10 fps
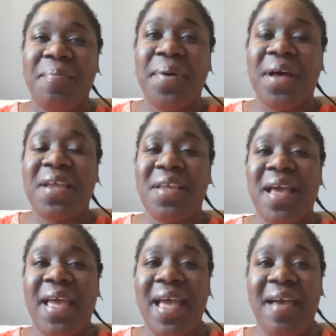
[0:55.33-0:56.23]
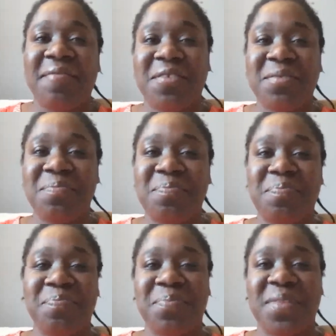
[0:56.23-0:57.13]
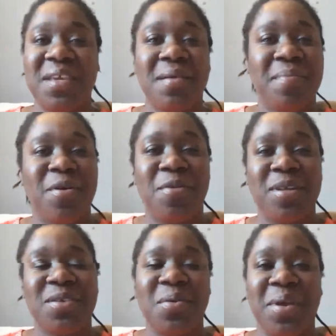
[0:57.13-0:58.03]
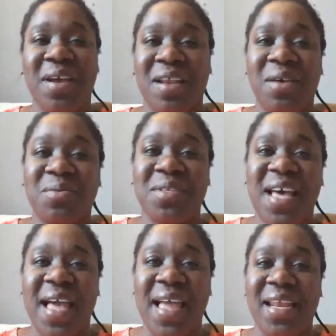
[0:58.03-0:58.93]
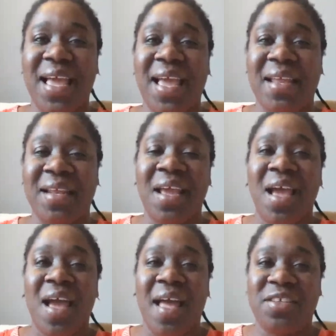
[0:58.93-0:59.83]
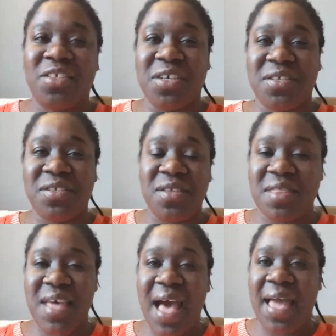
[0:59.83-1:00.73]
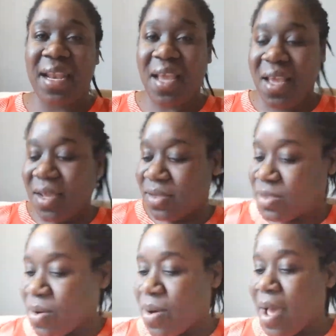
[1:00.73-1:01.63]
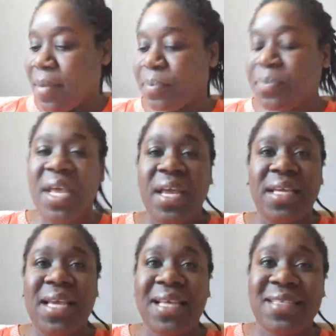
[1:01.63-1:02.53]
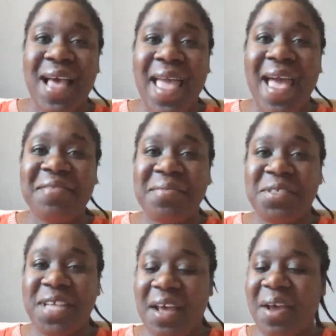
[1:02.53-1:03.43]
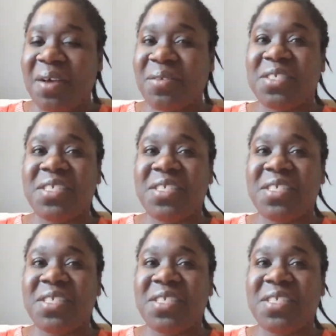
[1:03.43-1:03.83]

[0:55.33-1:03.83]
but I have to think about what's going on outside and adjust to that. So, yes, I have some shout outs.